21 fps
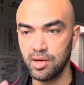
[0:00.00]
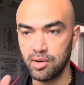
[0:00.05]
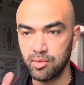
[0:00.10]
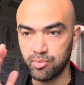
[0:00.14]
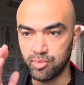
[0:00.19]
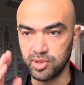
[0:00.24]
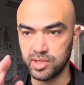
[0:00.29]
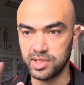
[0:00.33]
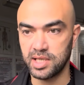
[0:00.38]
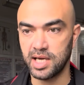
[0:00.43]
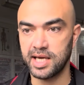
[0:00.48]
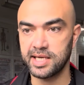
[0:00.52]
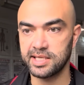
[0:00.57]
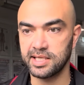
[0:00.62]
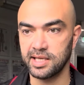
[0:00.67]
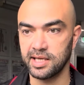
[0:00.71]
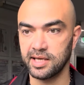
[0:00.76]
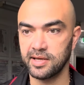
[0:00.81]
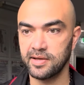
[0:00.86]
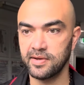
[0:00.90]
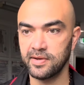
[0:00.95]

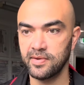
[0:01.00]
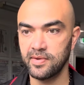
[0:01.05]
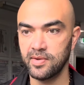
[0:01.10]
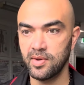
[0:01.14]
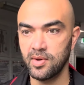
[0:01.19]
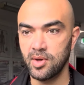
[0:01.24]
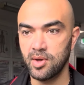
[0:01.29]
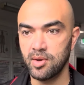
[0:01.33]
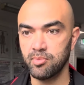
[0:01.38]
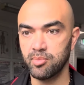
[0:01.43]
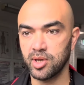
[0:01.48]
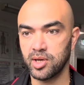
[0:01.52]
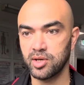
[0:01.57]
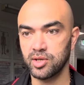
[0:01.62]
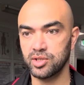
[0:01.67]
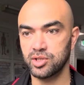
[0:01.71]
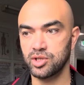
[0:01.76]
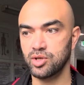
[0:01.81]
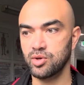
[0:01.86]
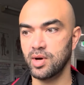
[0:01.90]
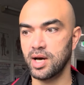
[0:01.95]
Precisely.
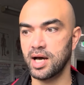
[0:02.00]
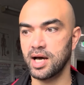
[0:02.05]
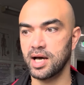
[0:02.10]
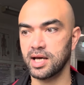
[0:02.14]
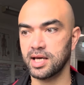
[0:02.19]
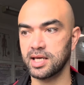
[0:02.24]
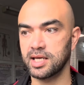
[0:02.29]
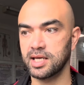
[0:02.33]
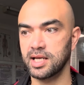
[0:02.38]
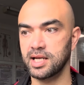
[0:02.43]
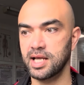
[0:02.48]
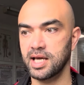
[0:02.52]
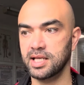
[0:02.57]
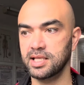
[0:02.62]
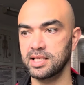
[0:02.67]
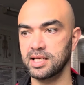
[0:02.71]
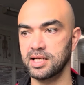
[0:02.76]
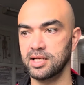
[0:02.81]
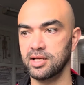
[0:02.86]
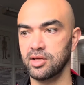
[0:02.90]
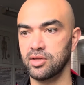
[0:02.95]
Because you are
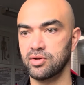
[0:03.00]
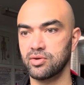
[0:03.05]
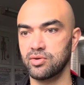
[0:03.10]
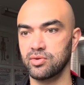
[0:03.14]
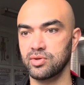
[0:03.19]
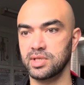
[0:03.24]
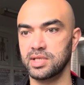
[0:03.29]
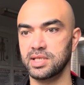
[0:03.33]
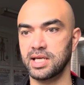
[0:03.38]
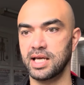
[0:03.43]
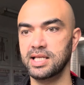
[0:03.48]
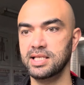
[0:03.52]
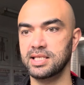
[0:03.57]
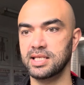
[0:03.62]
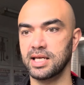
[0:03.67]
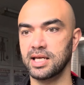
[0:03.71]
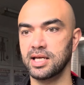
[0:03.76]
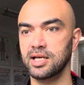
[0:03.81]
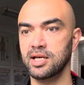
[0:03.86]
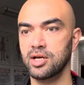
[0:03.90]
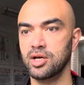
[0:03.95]
connected through
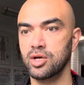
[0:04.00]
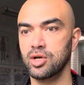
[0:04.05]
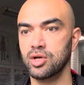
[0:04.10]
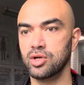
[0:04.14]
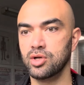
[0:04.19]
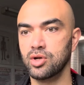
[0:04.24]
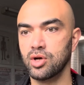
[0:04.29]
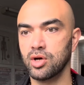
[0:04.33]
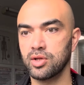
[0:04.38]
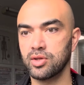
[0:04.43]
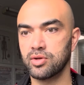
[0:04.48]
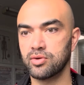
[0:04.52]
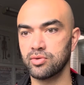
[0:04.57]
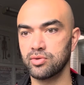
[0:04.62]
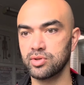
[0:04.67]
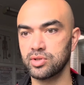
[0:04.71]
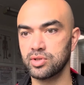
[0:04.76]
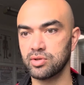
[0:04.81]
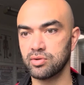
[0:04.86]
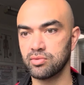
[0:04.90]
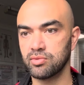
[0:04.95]
sensing, not through
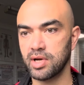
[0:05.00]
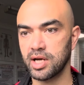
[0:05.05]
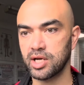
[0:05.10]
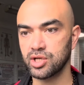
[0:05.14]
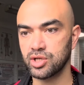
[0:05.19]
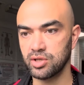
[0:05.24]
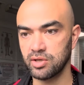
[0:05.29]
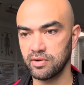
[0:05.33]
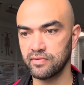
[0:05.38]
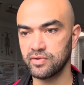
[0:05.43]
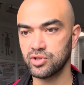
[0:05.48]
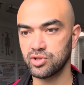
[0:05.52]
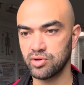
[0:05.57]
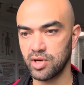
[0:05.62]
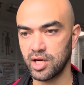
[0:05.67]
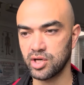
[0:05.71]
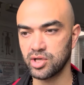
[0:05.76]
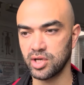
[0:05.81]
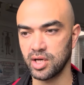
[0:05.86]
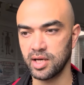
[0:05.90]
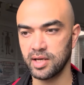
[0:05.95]
direction of
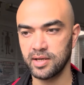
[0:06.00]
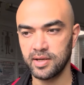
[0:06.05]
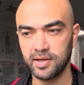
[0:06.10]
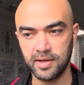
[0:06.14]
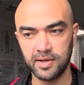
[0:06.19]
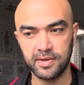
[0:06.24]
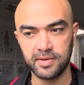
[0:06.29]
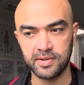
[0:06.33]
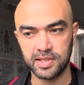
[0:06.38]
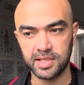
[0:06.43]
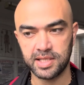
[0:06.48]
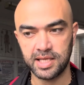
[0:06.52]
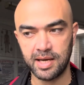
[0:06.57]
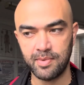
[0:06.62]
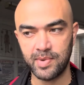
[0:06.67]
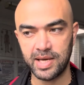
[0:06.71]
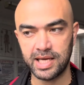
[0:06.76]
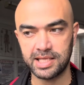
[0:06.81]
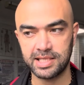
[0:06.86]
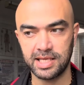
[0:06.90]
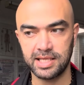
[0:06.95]
structure. Does that
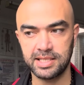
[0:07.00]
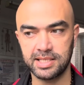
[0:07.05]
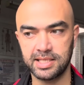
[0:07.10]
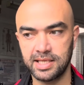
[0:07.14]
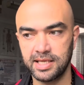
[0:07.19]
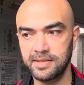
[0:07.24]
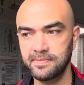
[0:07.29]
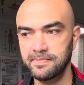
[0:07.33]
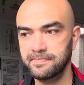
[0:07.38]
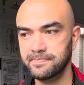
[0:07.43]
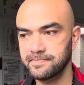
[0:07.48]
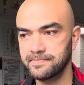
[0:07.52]
make sense, team?